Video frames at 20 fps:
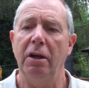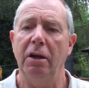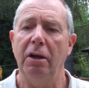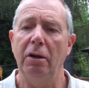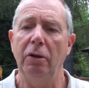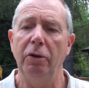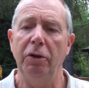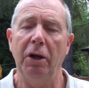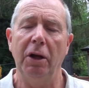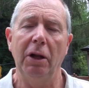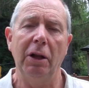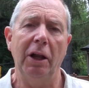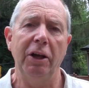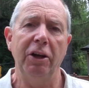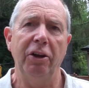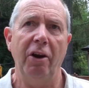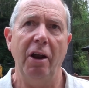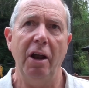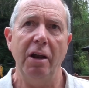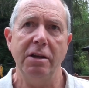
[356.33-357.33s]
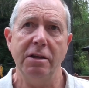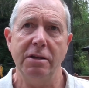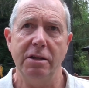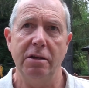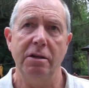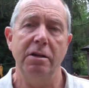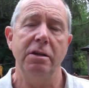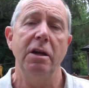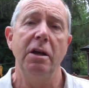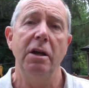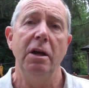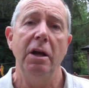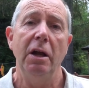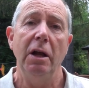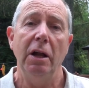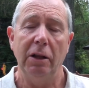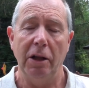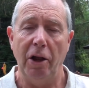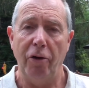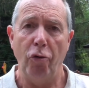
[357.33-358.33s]
including Glen Grant and
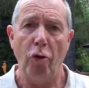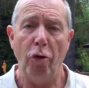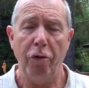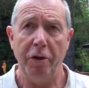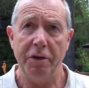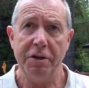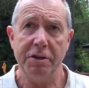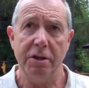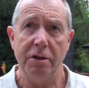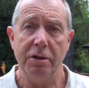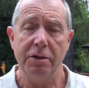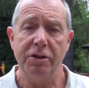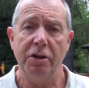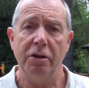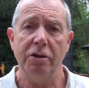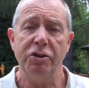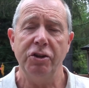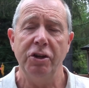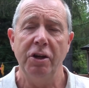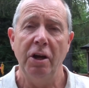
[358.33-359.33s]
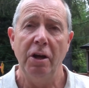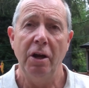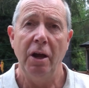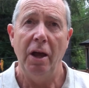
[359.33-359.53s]
Glenrothes and such.